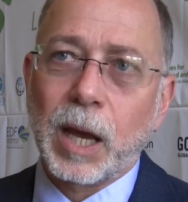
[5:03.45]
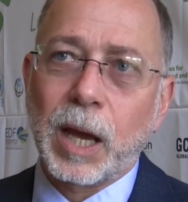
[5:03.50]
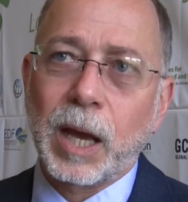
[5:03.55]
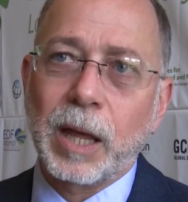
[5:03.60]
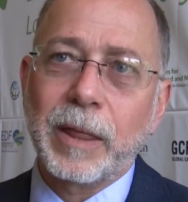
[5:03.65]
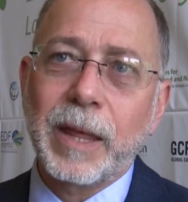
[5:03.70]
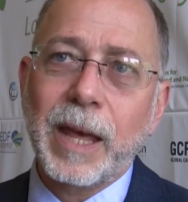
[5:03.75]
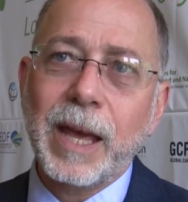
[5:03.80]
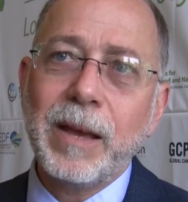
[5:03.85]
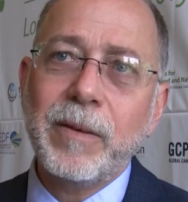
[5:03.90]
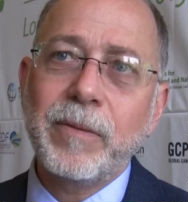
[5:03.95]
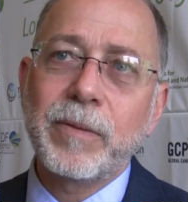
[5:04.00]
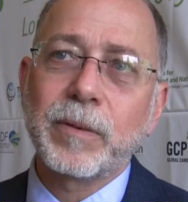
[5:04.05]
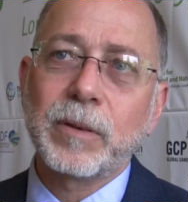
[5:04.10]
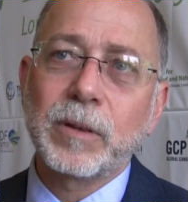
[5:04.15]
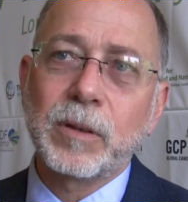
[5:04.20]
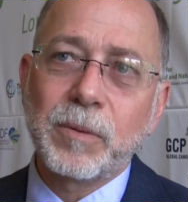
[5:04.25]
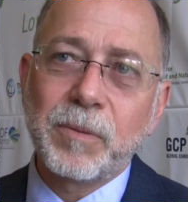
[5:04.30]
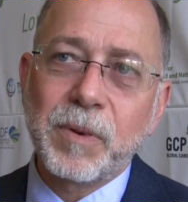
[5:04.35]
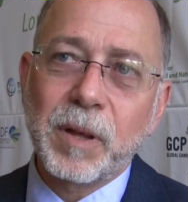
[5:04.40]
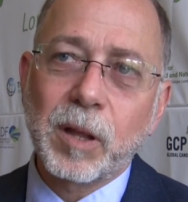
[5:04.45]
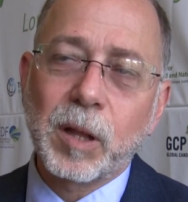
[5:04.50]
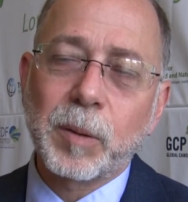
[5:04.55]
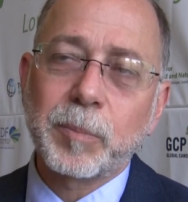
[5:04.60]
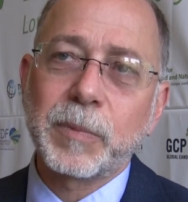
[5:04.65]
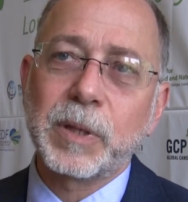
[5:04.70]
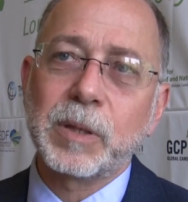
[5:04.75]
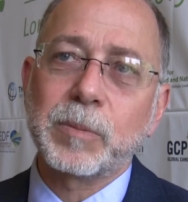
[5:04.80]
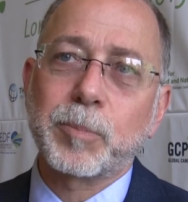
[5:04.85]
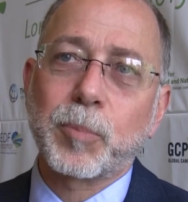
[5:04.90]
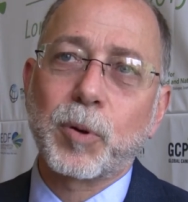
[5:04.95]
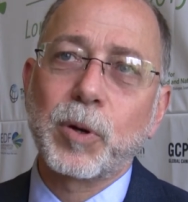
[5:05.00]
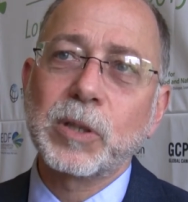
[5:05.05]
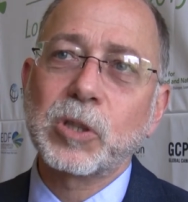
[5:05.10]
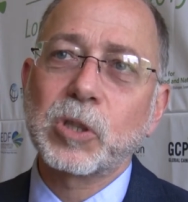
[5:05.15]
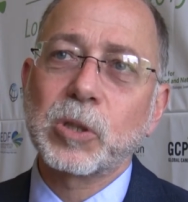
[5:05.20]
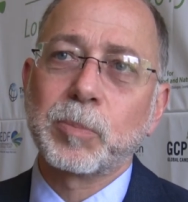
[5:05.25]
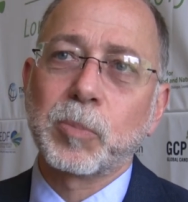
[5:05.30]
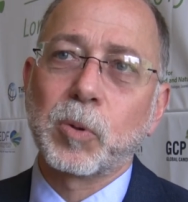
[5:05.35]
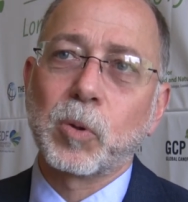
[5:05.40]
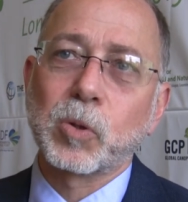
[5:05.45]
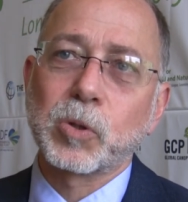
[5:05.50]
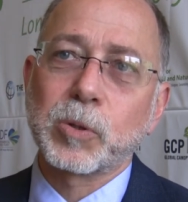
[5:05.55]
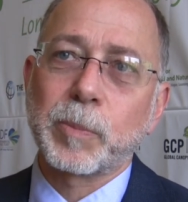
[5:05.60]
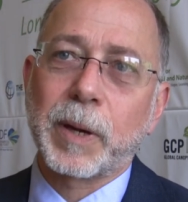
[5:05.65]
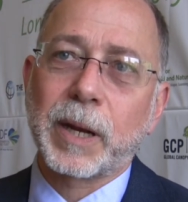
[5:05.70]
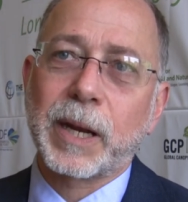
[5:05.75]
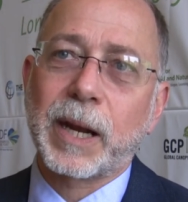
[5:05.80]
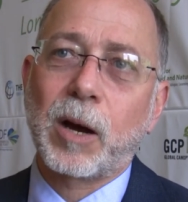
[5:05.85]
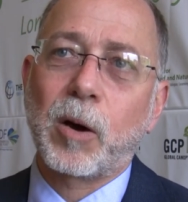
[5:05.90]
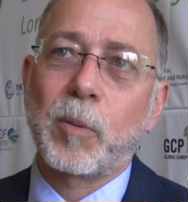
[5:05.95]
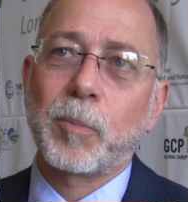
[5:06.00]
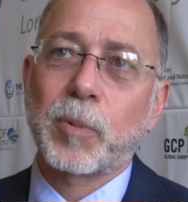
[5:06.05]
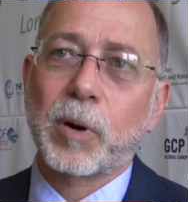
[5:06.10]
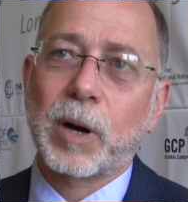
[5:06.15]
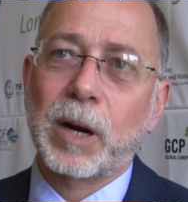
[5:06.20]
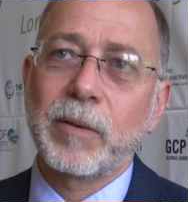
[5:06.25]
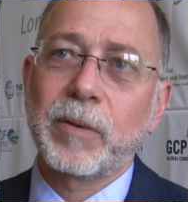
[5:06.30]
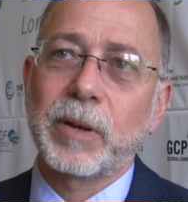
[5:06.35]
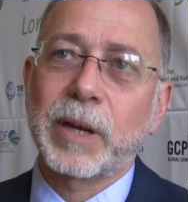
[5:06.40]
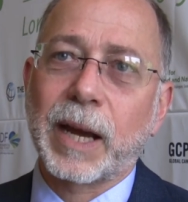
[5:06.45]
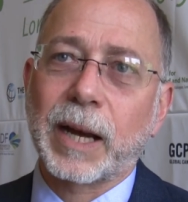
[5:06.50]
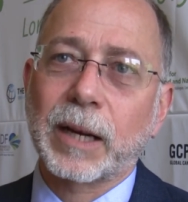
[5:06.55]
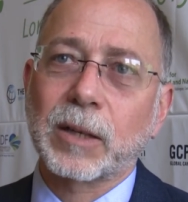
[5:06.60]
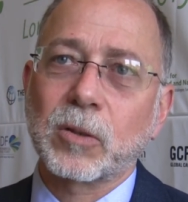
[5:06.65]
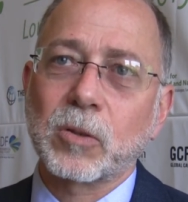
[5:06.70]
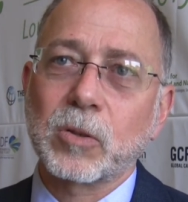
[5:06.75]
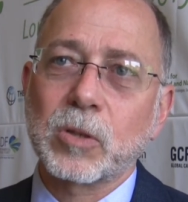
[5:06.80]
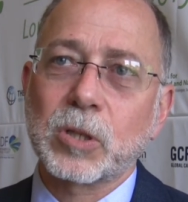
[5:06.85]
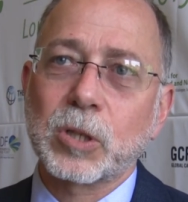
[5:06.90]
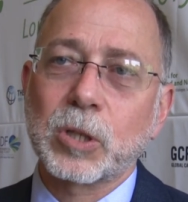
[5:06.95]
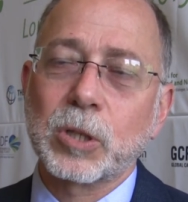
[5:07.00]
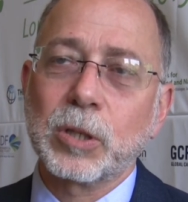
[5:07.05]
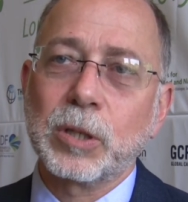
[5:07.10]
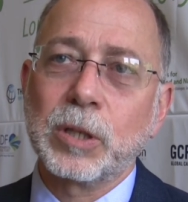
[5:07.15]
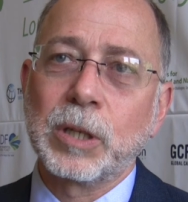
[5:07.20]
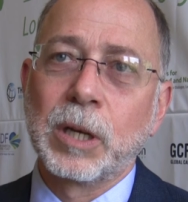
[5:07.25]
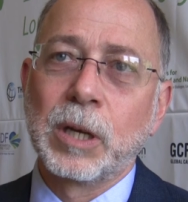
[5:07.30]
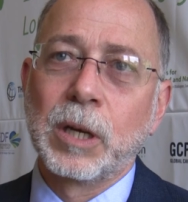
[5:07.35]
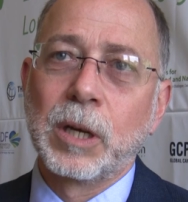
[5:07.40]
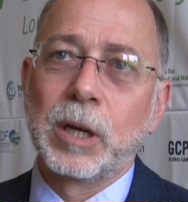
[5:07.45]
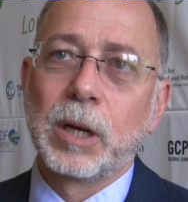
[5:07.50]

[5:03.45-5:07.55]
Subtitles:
And they've developed these principles about how private actors should